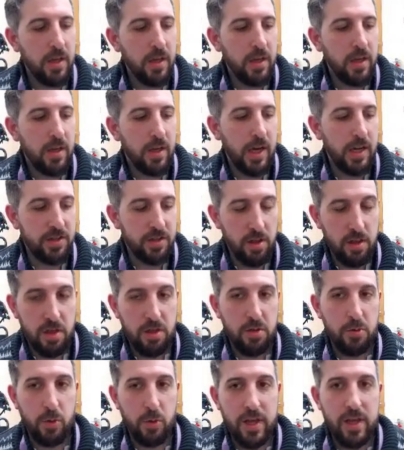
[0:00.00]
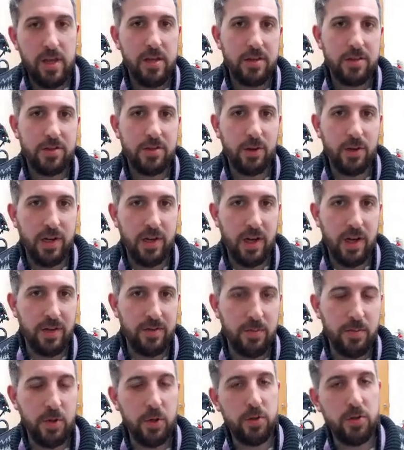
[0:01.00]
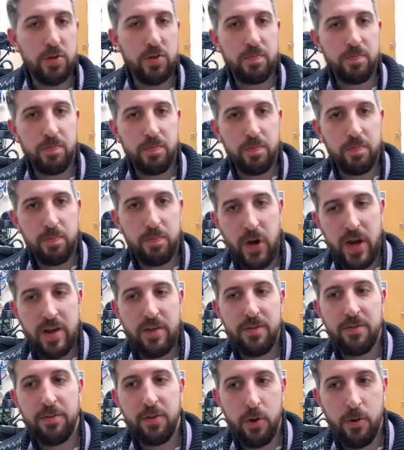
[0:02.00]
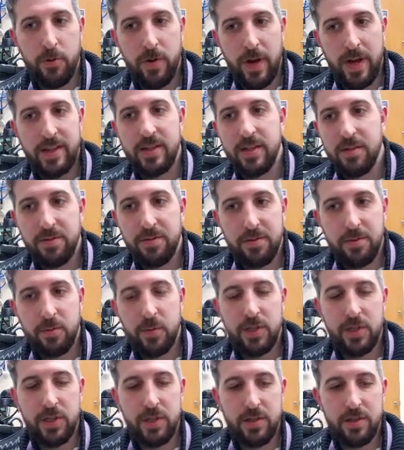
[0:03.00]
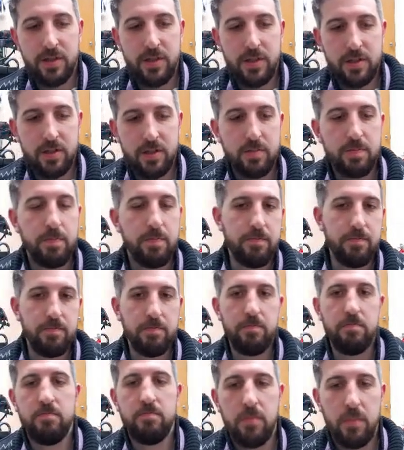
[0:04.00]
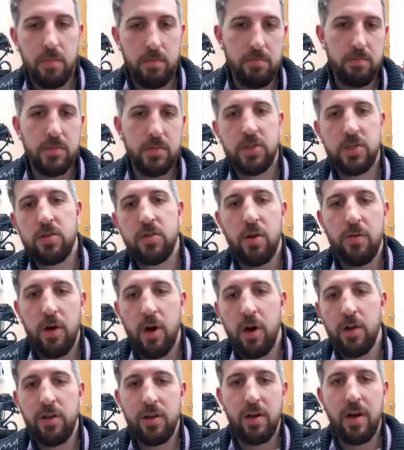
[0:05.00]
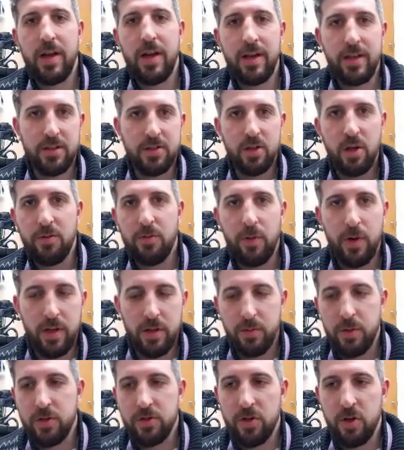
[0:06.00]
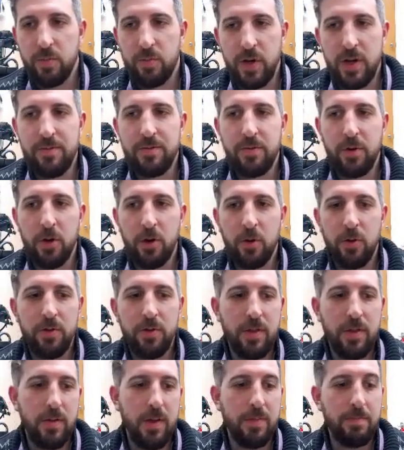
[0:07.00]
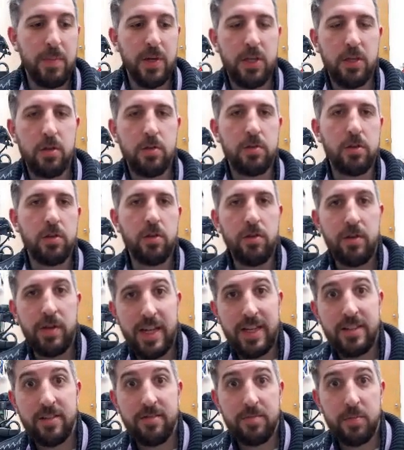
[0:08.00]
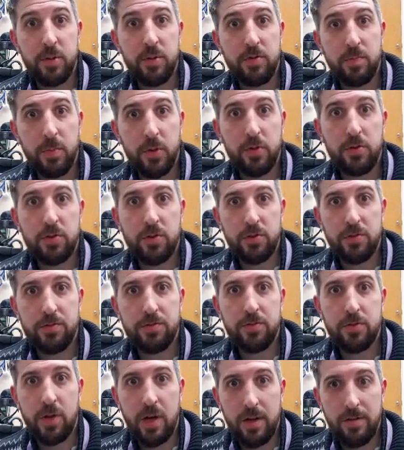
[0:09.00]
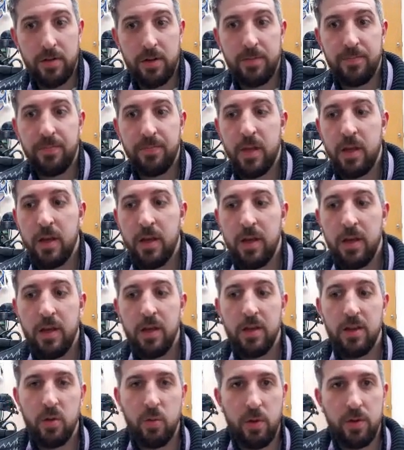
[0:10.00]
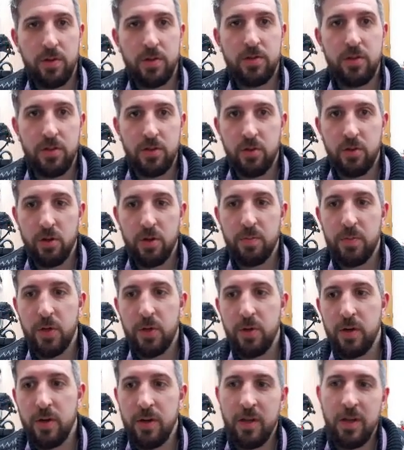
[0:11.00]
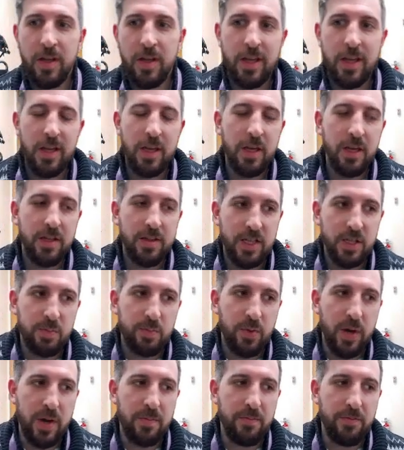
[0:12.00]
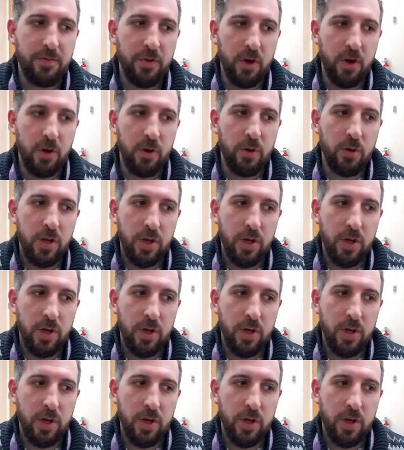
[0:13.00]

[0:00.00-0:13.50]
Actually 3. So you can either use BrainFlow native, which is this underlying software that we use called BrainFlow, but using your native Bluetooth driver, the one that's on your computer. There's BrainFlow